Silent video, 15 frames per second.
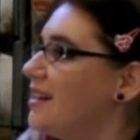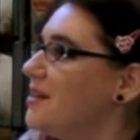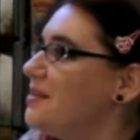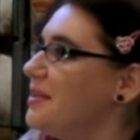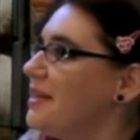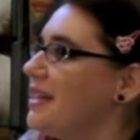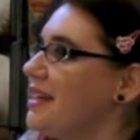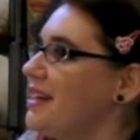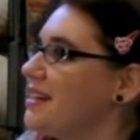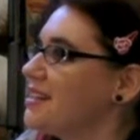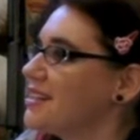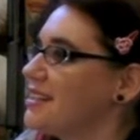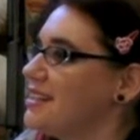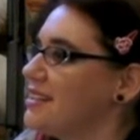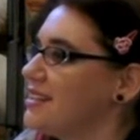Oh my
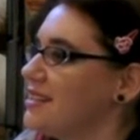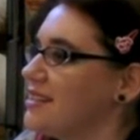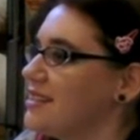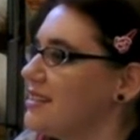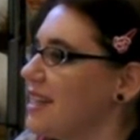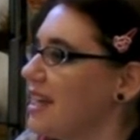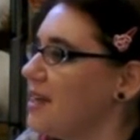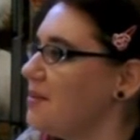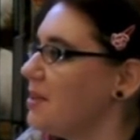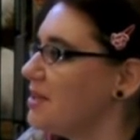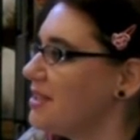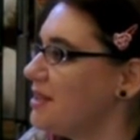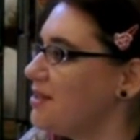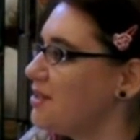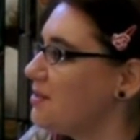gosh, it's just second book
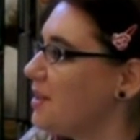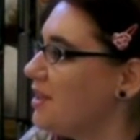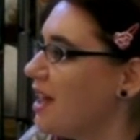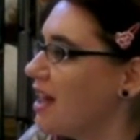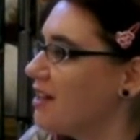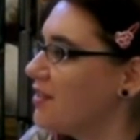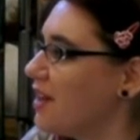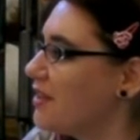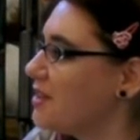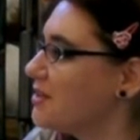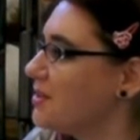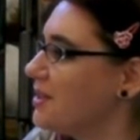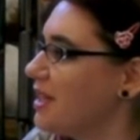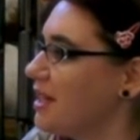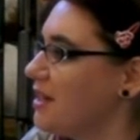syndrome. A lot of authors
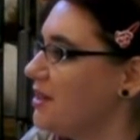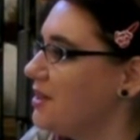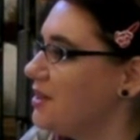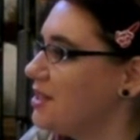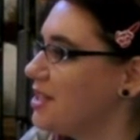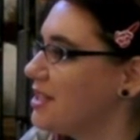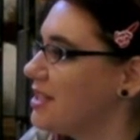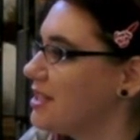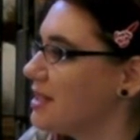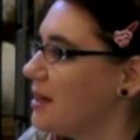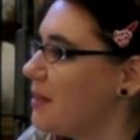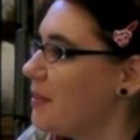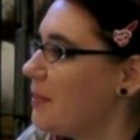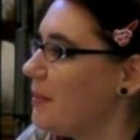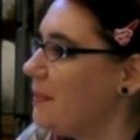will tell you they're just
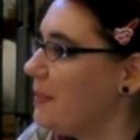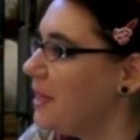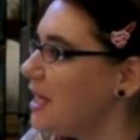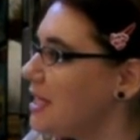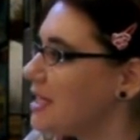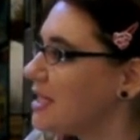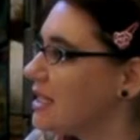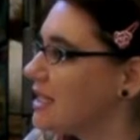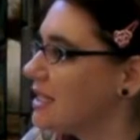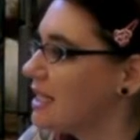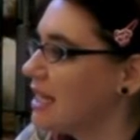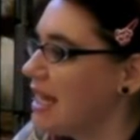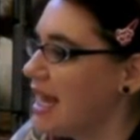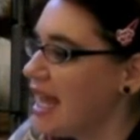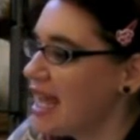beasts.
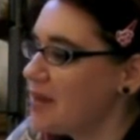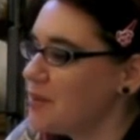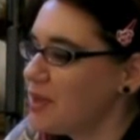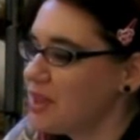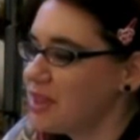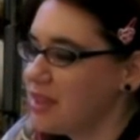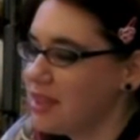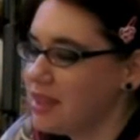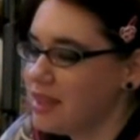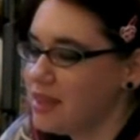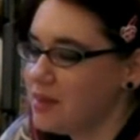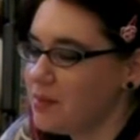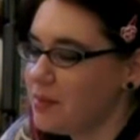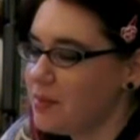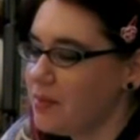And with
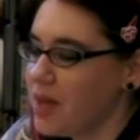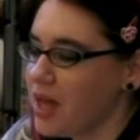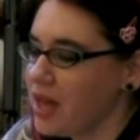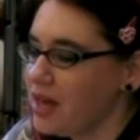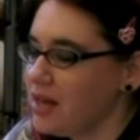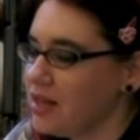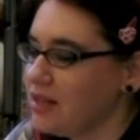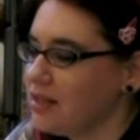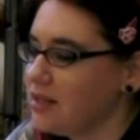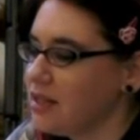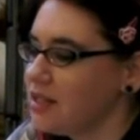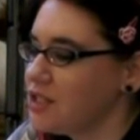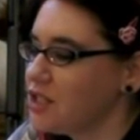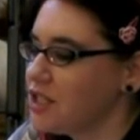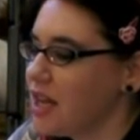mine and
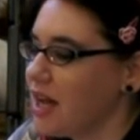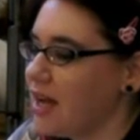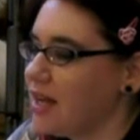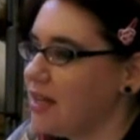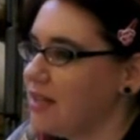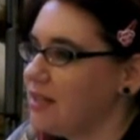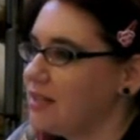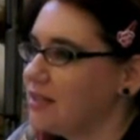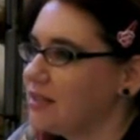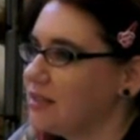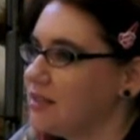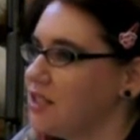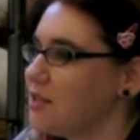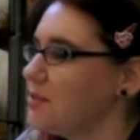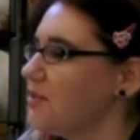Glitch,
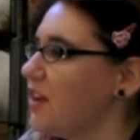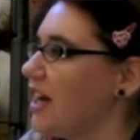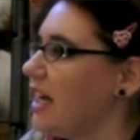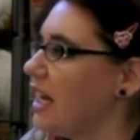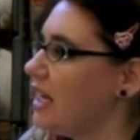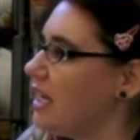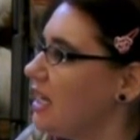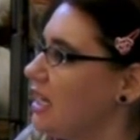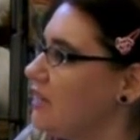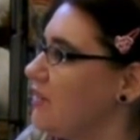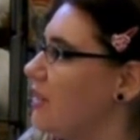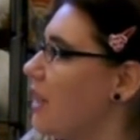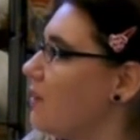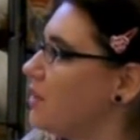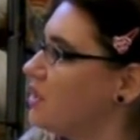she was very naive,
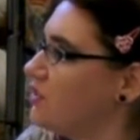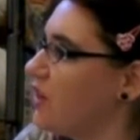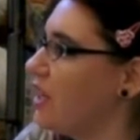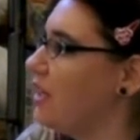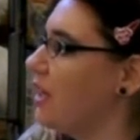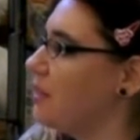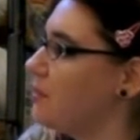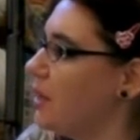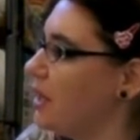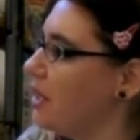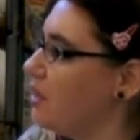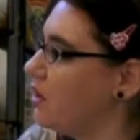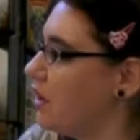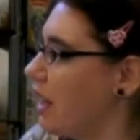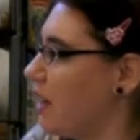and that was fun, like breaking
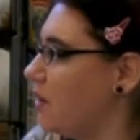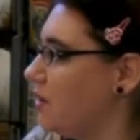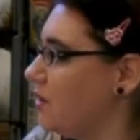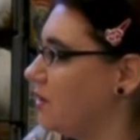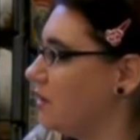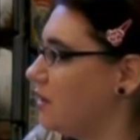her out.